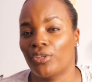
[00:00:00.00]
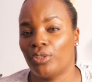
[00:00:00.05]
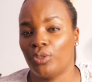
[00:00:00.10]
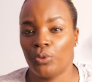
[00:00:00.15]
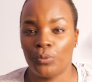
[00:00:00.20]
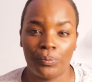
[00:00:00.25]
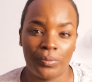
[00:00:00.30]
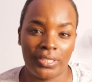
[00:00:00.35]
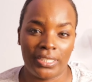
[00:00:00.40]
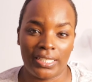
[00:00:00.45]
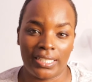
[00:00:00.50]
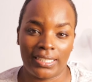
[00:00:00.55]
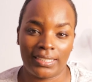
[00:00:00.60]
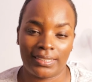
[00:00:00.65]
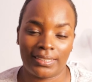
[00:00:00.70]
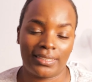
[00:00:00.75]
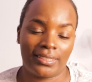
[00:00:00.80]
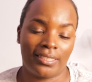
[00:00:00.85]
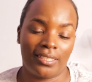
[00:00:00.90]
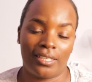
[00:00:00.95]

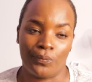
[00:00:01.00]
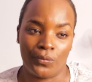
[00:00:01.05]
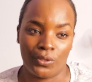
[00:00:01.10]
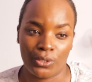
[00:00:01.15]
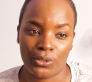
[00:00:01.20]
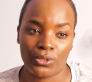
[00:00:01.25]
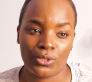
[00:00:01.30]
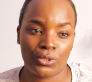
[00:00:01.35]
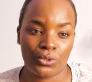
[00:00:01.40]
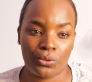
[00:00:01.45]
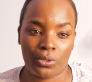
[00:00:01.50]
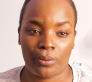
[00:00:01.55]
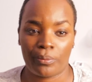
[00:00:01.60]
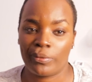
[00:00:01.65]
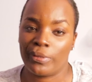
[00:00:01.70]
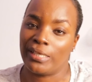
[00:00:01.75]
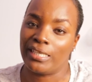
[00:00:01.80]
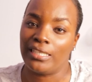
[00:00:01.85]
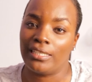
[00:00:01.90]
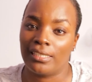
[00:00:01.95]
UPS. Those two are
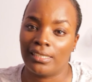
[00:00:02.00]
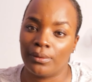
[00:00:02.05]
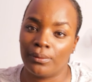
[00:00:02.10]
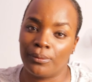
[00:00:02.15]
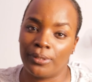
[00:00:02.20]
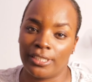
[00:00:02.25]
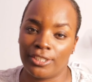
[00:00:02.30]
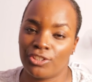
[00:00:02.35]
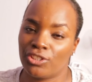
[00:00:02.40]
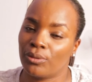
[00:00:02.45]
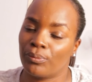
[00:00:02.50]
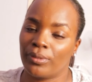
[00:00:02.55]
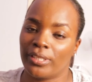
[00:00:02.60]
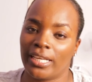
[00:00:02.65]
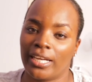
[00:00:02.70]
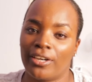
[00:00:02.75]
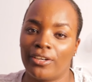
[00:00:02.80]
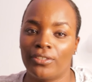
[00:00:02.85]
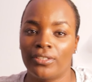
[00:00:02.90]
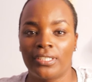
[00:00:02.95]
pretty good with shipping
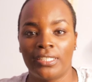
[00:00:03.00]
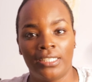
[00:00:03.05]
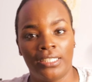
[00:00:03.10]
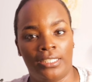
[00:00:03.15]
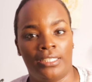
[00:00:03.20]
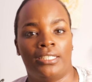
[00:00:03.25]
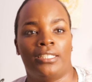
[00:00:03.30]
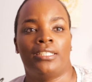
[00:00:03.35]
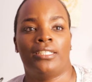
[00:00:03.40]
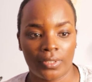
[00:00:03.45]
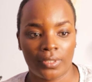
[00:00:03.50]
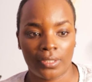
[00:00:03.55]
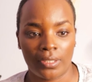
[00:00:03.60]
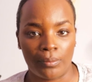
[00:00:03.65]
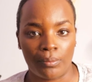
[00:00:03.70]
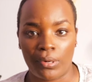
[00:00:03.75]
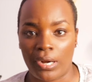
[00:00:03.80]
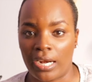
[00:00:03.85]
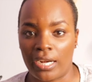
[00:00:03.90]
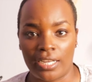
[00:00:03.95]
out
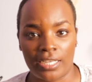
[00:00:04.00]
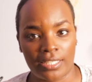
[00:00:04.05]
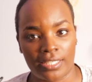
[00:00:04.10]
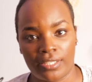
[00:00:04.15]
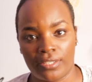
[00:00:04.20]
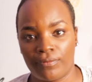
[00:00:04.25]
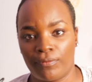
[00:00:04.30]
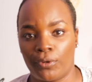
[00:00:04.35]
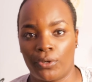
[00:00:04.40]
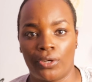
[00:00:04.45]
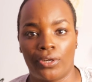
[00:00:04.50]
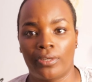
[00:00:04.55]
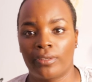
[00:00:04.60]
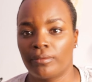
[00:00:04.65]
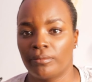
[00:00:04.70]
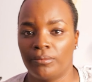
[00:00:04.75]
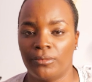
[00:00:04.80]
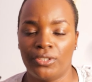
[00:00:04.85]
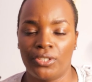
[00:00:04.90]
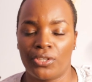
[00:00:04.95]
products for,
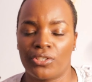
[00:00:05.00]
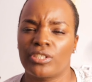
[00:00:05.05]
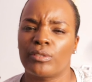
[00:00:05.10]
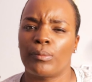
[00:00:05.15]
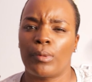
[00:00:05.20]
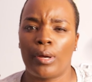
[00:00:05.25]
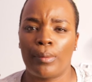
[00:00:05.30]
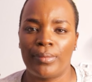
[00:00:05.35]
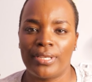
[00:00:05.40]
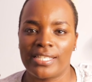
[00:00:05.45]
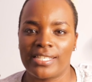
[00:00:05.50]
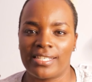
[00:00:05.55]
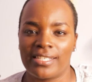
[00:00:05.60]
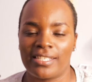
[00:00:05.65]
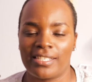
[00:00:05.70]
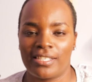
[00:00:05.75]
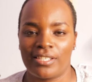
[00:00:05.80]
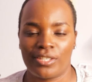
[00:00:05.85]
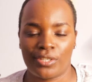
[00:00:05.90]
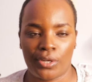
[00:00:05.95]
you know, small
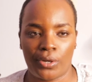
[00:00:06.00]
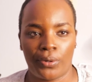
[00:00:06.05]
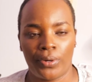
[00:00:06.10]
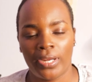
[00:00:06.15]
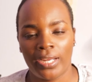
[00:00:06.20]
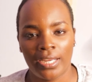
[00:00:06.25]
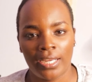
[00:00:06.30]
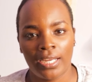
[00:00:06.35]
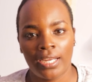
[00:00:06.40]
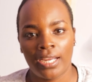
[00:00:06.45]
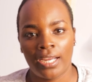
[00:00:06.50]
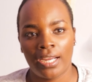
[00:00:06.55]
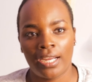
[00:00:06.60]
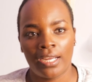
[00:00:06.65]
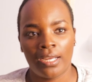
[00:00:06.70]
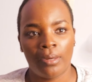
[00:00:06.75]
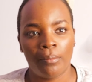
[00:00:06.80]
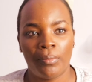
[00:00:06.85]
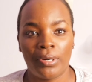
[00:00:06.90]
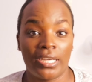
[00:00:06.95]
businesses. So,
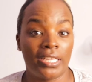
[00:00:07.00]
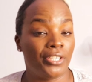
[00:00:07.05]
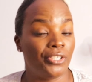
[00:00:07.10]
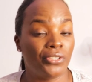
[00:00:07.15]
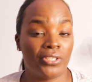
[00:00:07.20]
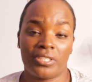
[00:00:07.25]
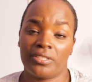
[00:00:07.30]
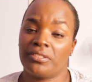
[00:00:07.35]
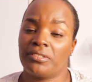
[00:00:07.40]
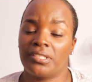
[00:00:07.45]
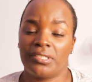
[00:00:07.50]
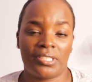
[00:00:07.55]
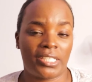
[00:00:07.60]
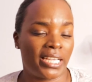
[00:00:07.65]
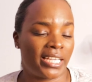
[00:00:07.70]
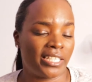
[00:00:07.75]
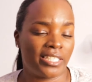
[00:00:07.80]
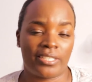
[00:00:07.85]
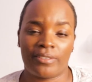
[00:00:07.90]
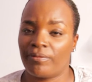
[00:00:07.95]
but you can
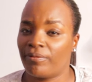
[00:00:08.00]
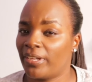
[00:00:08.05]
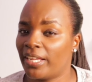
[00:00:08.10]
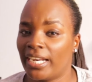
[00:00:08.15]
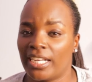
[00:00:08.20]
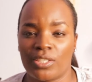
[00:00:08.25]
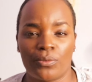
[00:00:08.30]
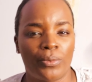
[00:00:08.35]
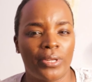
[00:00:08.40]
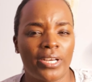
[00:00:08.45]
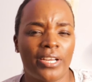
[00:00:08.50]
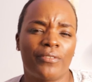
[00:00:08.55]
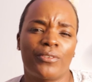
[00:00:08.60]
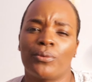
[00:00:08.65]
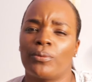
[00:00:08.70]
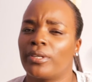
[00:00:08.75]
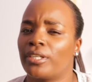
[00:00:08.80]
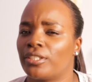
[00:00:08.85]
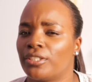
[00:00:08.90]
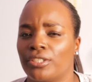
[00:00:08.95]
check into FedEx, whatever you
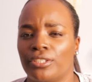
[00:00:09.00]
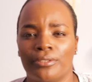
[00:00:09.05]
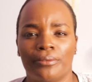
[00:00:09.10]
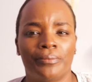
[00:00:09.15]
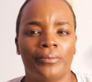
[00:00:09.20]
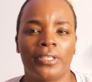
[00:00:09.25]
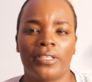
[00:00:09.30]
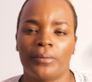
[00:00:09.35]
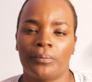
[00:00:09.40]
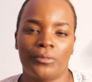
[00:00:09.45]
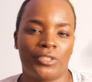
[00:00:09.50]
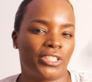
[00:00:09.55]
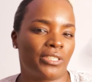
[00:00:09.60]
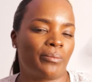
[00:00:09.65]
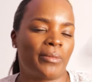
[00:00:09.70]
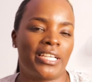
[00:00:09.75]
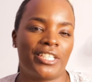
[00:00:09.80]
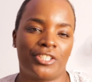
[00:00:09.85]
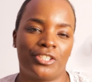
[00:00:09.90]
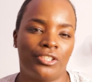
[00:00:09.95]
want to do. Just
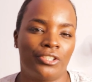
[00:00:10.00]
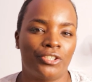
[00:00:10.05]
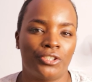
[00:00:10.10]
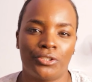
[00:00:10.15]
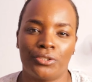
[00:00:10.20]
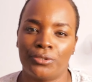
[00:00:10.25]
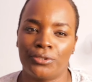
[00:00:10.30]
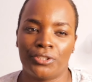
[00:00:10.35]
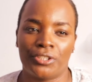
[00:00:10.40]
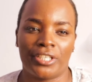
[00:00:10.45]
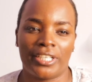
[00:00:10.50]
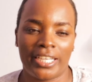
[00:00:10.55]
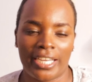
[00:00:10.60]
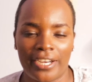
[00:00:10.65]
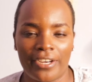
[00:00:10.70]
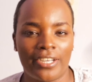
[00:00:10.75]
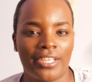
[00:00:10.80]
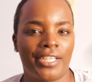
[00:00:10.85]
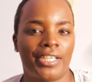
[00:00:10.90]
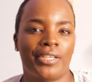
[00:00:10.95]
make sure you choose your
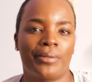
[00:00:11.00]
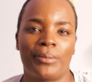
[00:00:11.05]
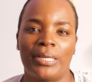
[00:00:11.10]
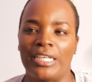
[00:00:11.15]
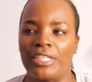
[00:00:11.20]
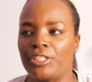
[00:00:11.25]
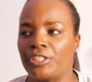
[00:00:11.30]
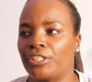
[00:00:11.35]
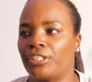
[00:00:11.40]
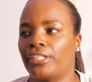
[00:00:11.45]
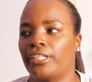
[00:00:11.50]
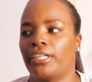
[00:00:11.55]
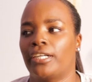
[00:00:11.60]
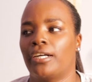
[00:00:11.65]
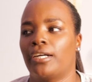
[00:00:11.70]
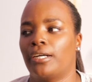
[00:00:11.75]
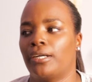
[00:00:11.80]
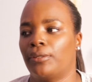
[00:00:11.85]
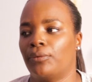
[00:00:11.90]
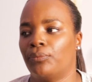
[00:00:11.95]
carrier, make sure
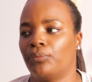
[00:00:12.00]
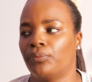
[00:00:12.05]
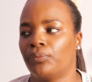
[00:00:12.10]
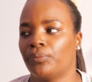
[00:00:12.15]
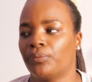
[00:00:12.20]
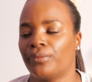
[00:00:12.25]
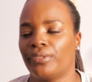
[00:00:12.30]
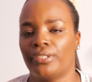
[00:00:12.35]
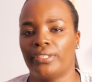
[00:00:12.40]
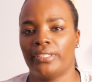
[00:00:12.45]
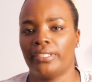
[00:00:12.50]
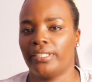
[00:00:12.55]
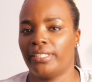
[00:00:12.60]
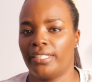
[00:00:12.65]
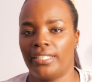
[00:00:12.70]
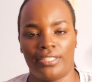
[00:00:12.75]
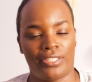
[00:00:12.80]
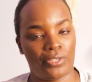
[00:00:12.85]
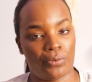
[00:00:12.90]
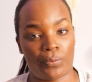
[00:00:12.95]

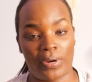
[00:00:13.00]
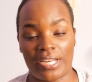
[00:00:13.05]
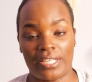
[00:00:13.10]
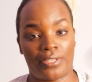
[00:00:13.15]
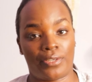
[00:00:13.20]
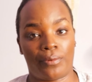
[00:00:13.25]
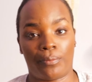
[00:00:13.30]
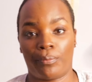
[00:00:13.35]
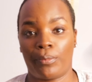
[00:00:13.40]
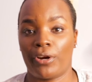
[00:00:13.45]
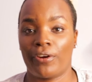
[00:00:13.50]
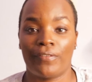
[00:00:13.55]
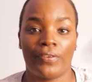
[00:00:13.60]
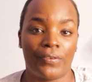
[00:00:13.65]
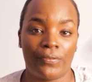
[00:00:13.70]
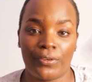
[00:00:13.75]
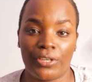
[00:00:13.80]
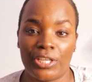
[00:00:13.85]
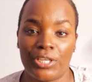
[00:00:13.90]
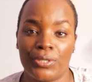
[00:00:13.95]
the rates are
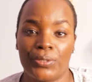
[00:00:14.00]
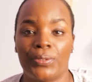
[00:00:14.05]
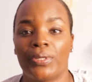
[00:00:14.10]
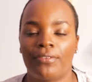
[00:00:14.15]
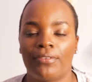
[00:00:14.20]
perfect for you.